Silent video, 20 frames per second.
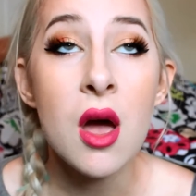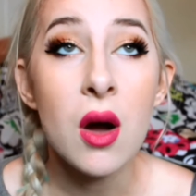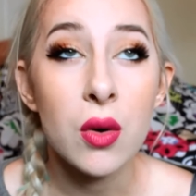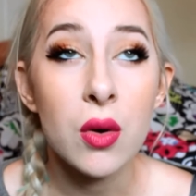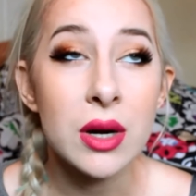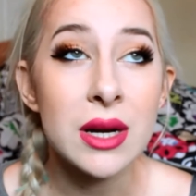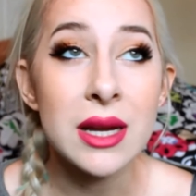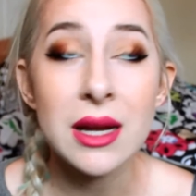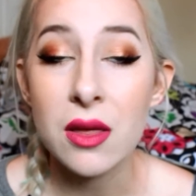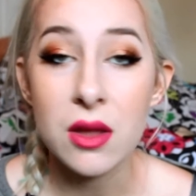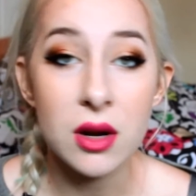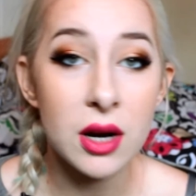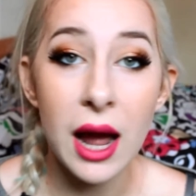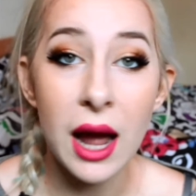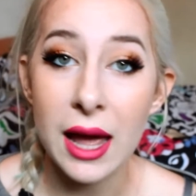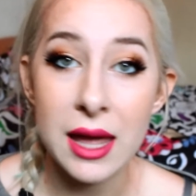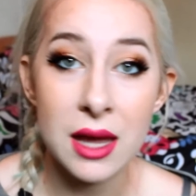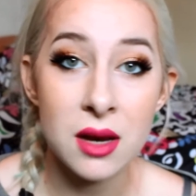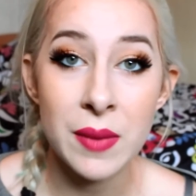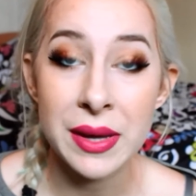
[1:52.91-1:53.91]
or any other
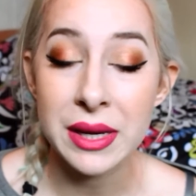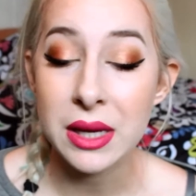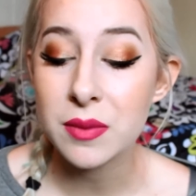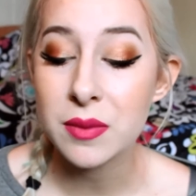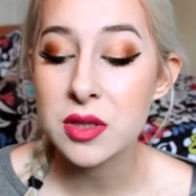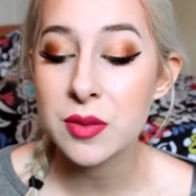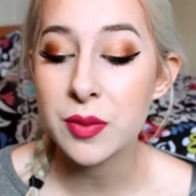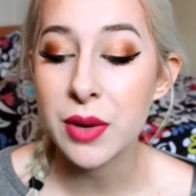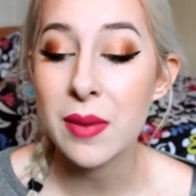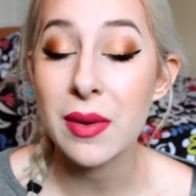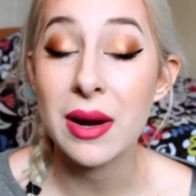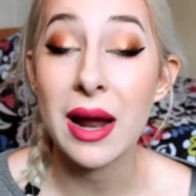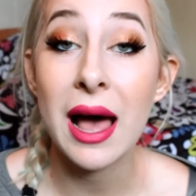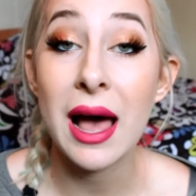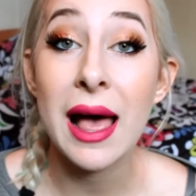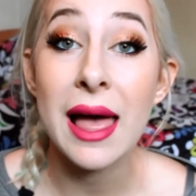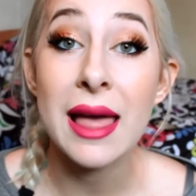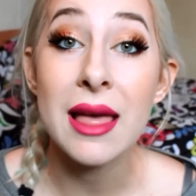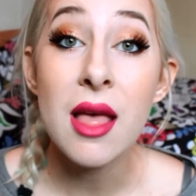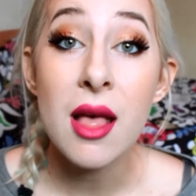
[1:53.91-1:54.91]
high-end makeup spray, but
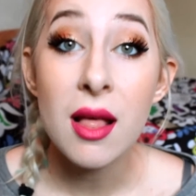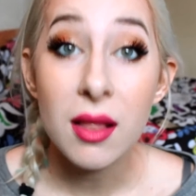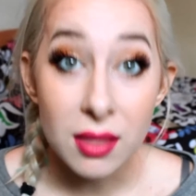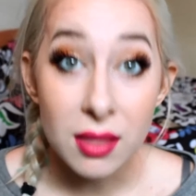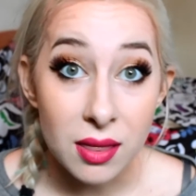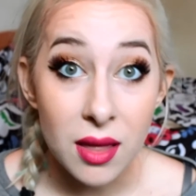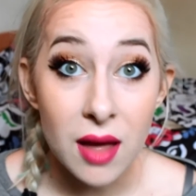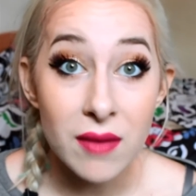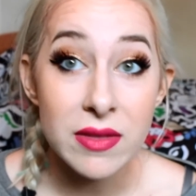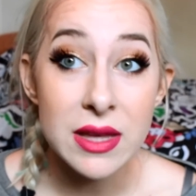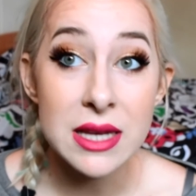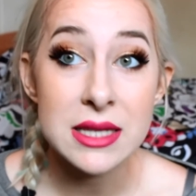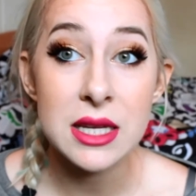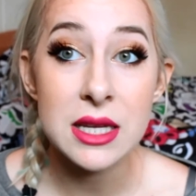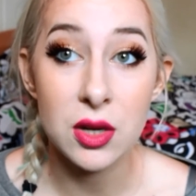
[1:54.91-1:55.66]
I love this.